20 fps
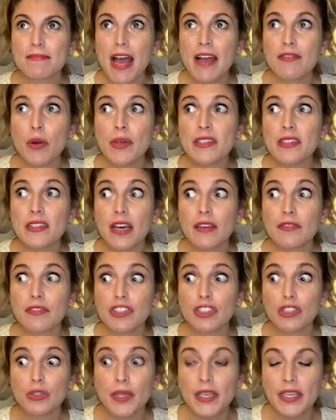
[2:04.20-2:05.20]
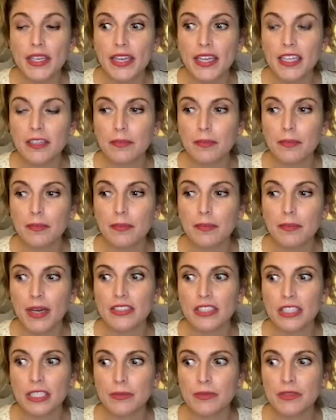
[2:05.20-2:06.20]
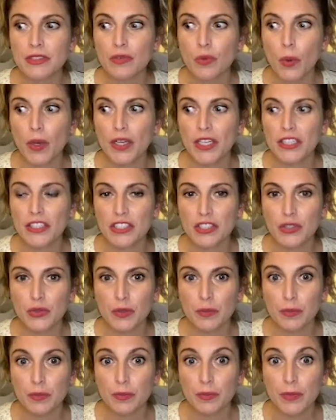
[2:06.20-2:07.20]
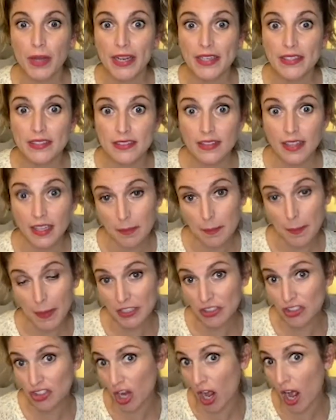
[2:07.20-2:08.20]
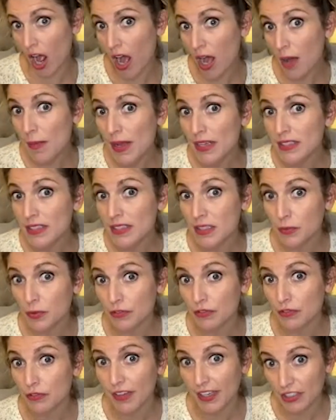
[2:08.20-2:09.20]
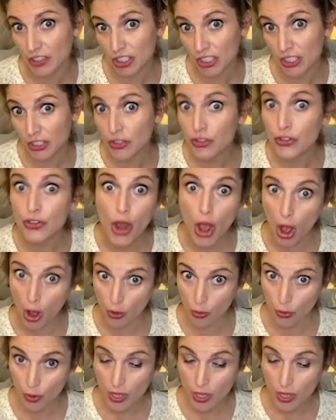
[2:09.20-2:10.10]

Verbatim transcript: I've always loved doing it, but in terms of wanting to do it as like my job, as a profession, no.